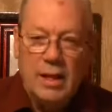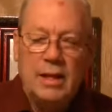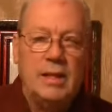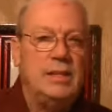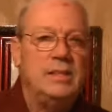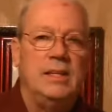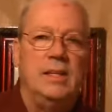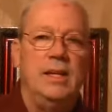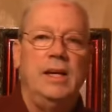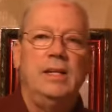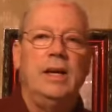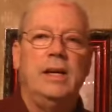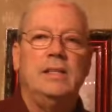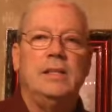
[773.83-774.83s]
Listen,
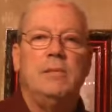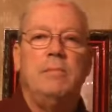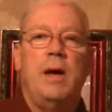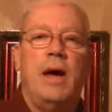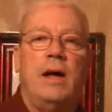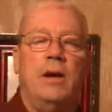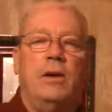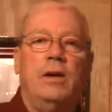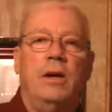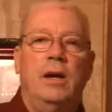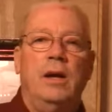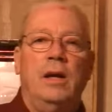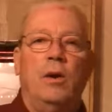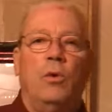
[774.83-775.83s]
it doesn't matter
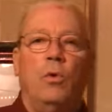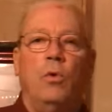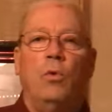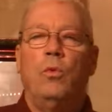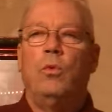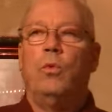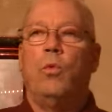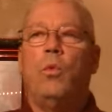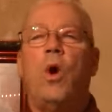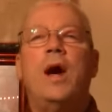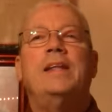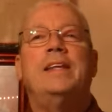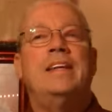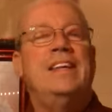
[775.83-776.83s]

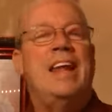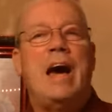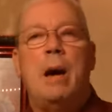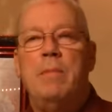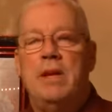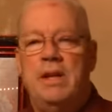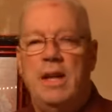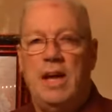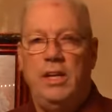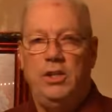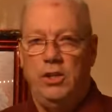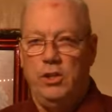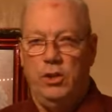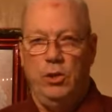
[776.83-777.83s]
what
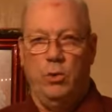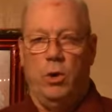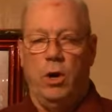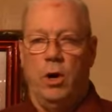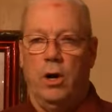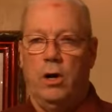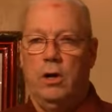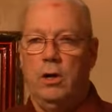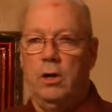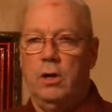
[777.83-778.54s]
denomination you are.